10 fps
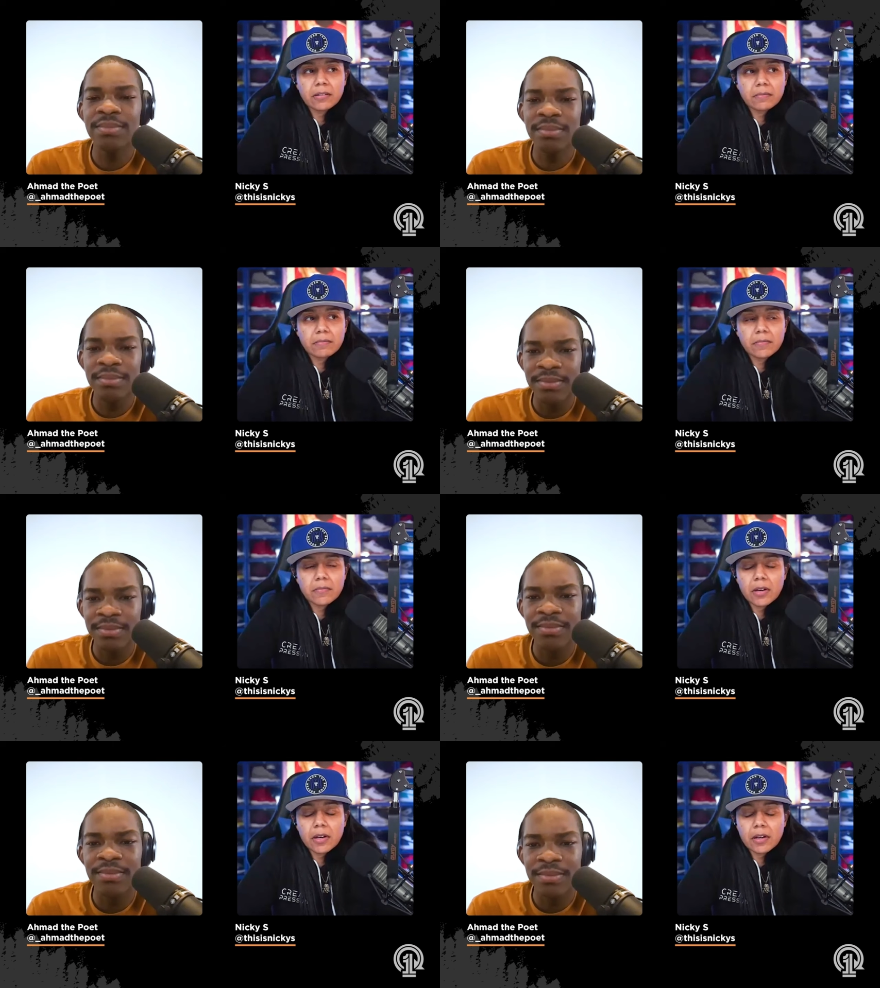
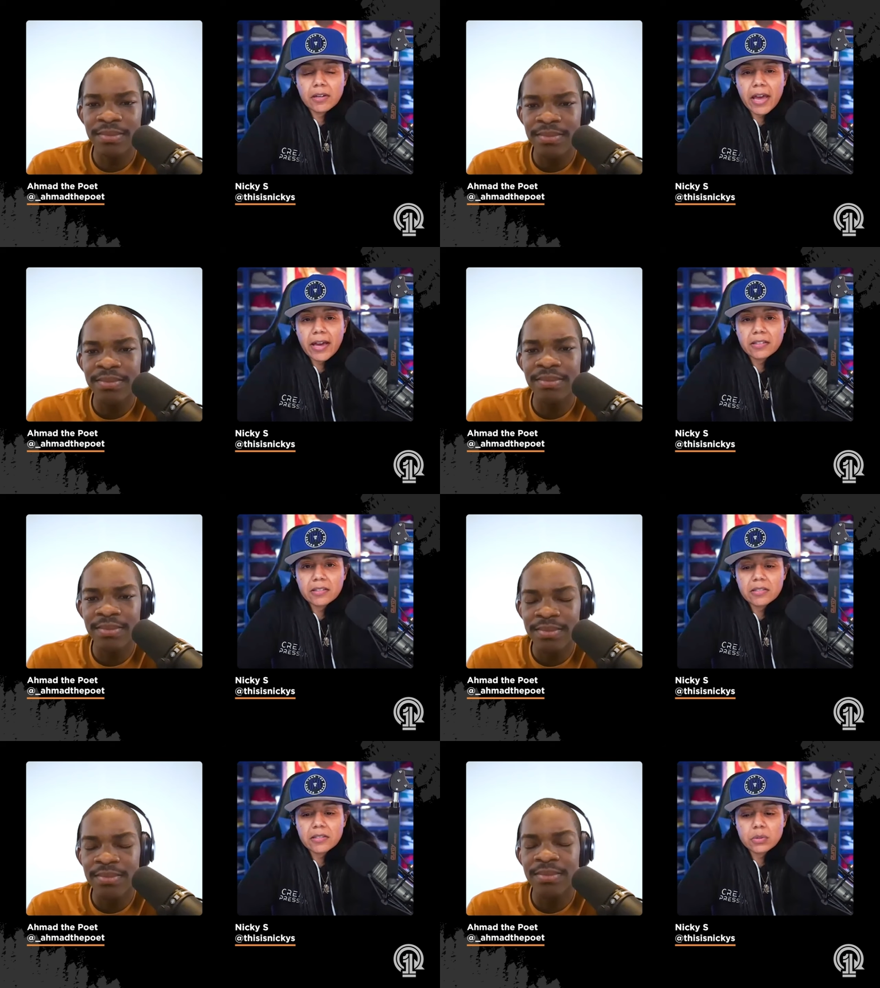Speaker 1: mm.
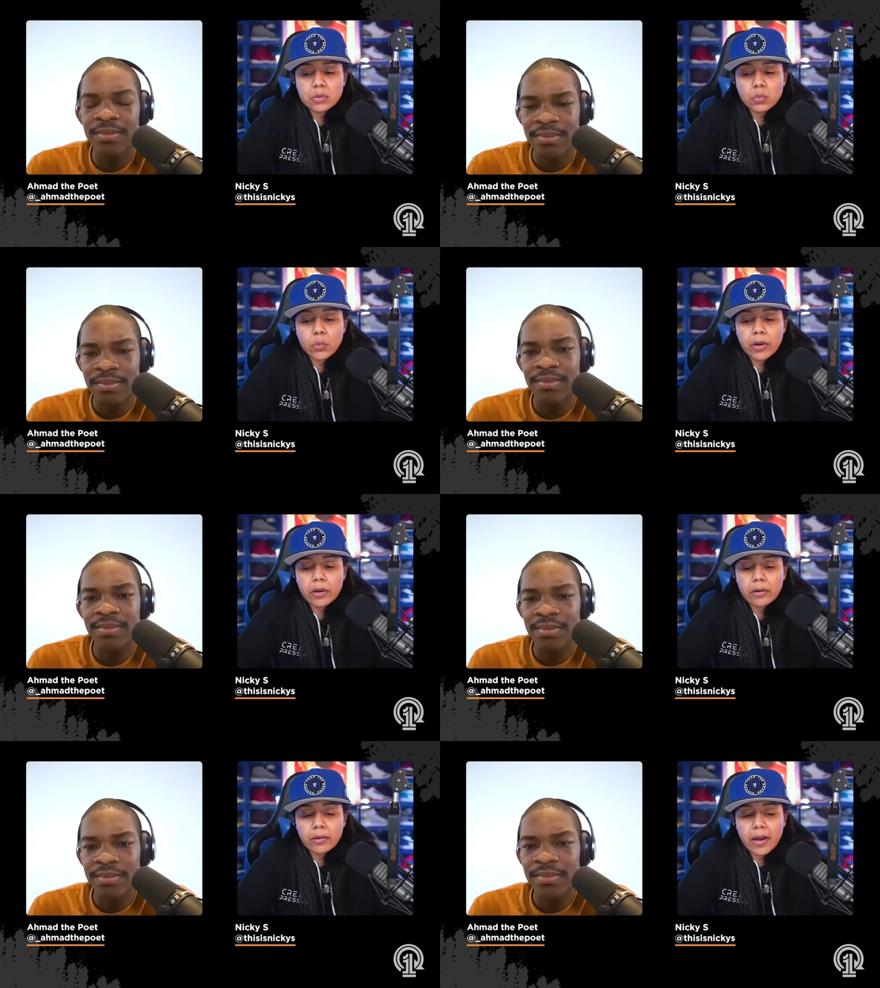that's
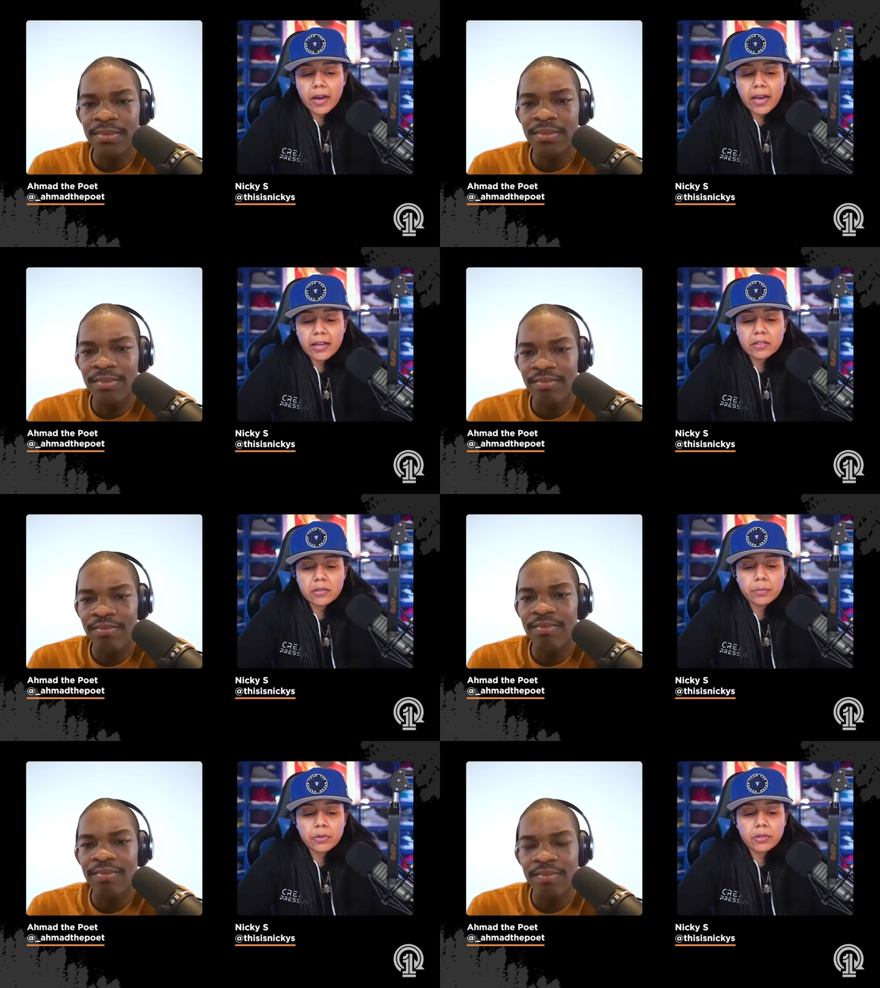where I had
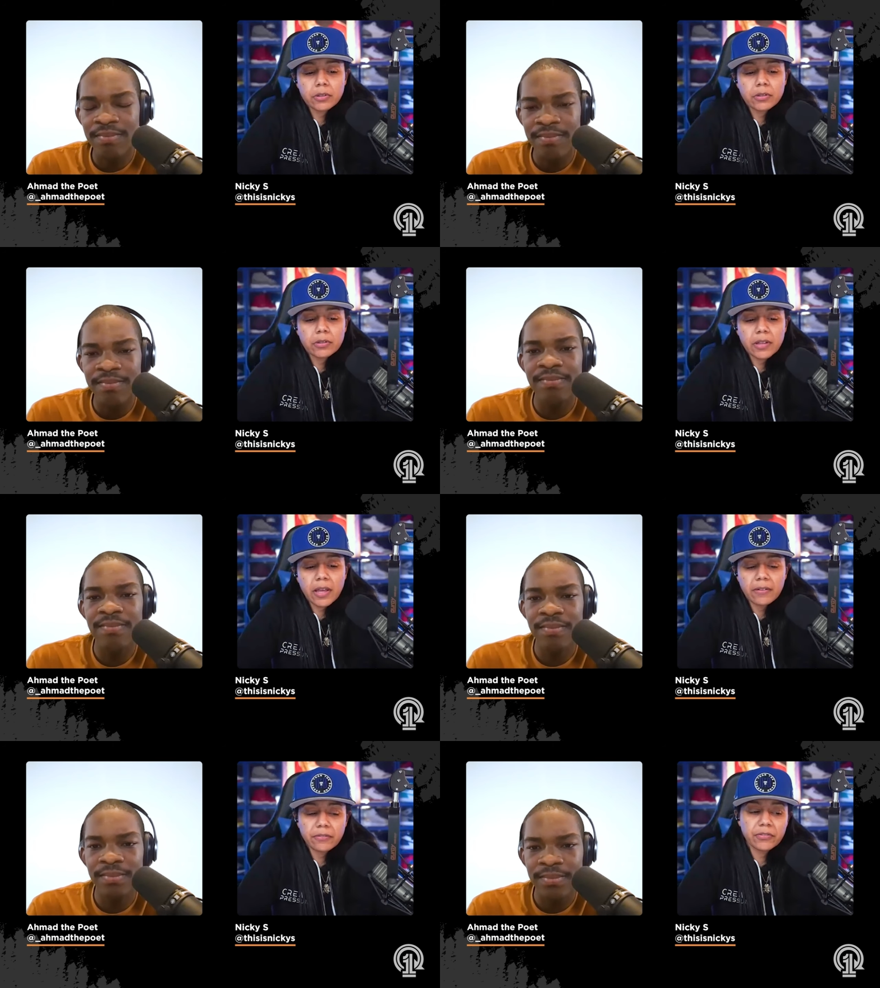to put
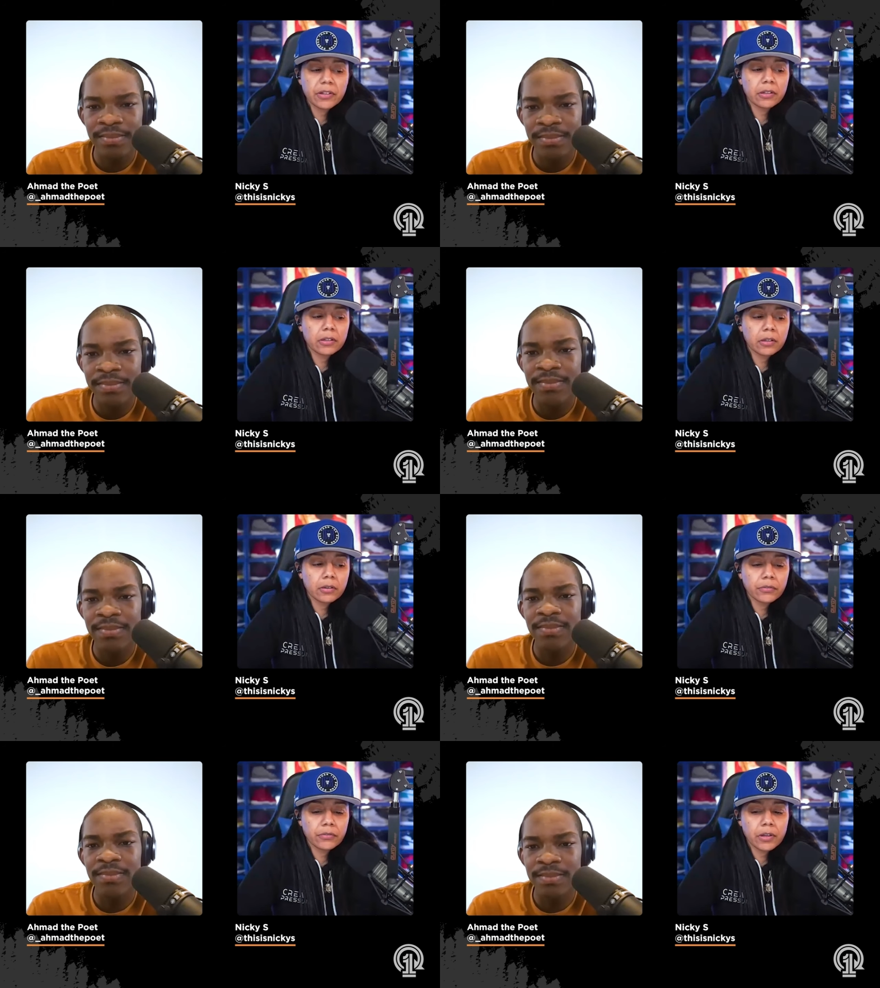that feeling
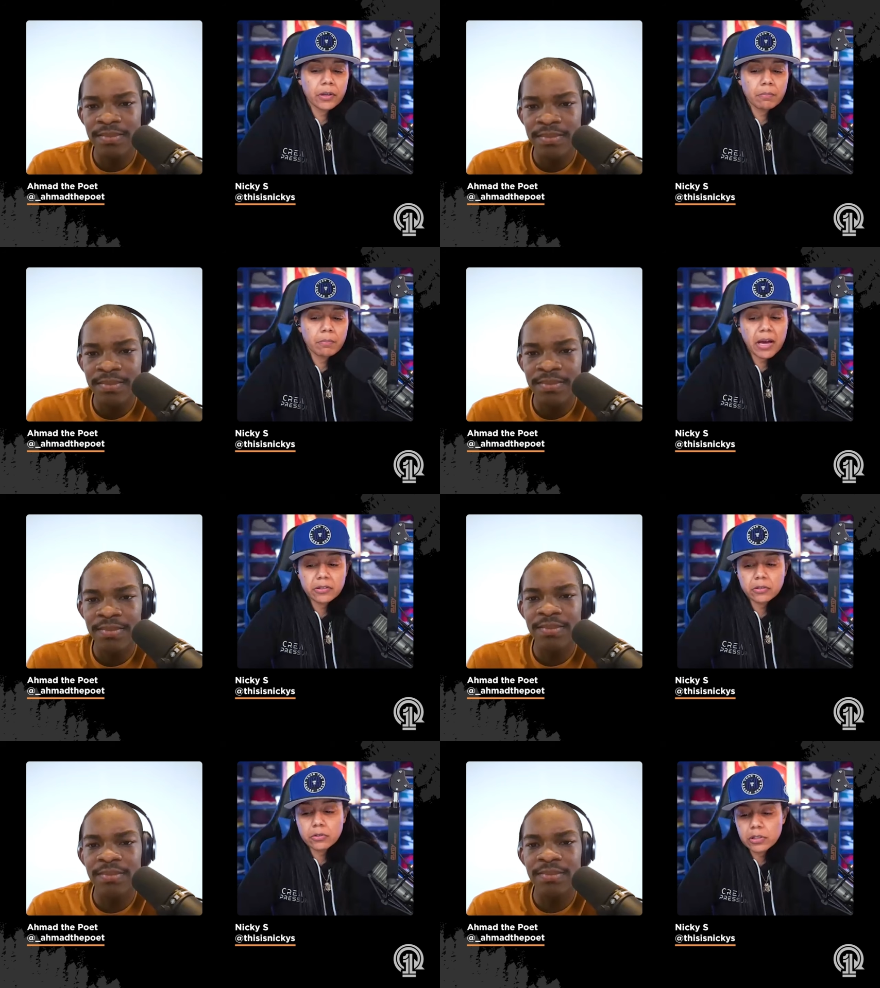of
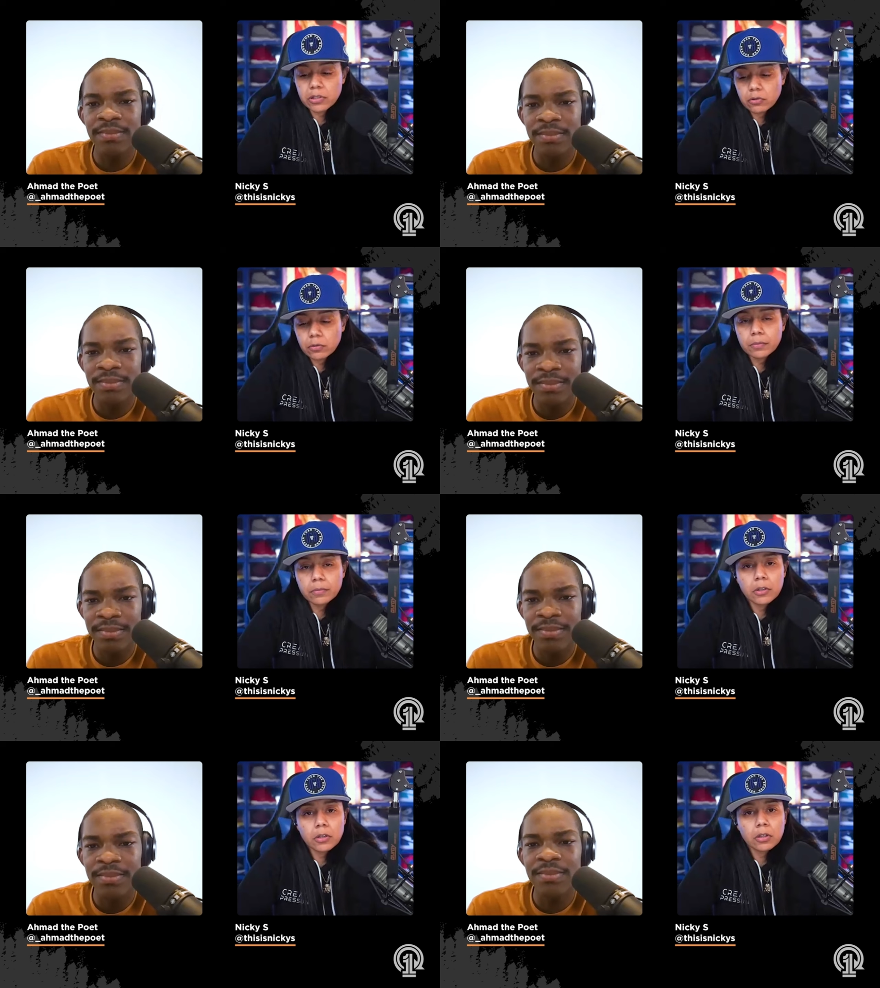imposter
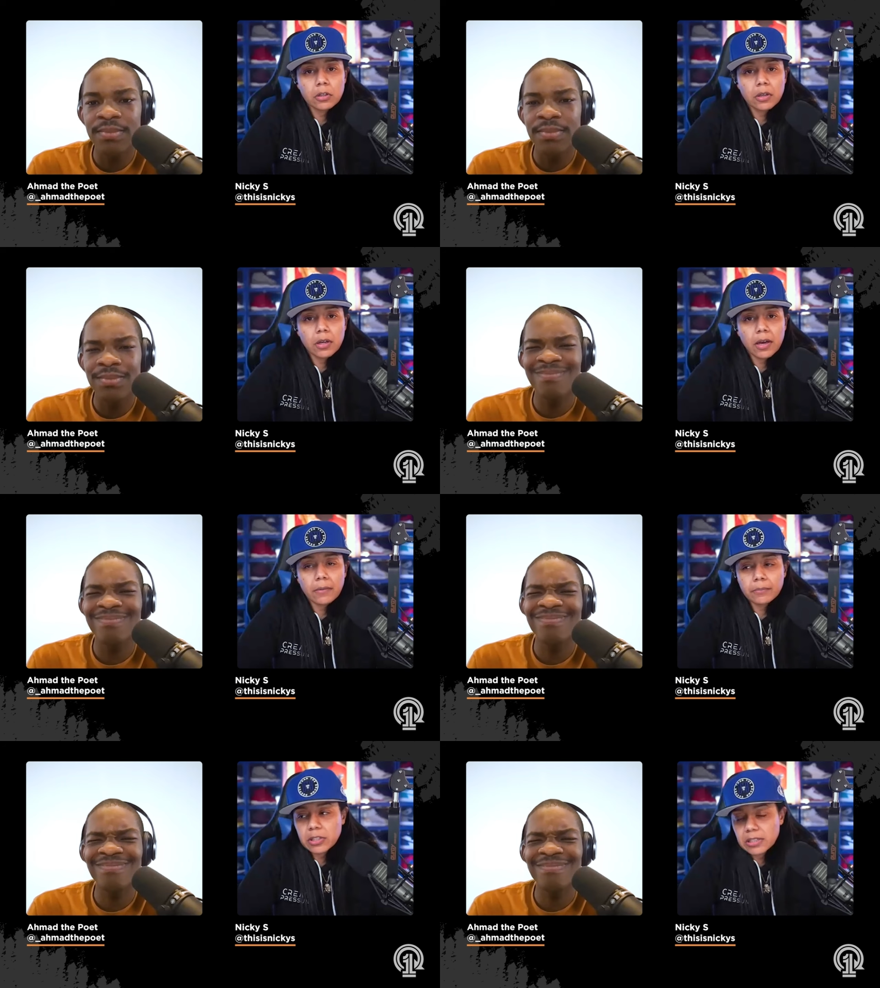syndrome mm.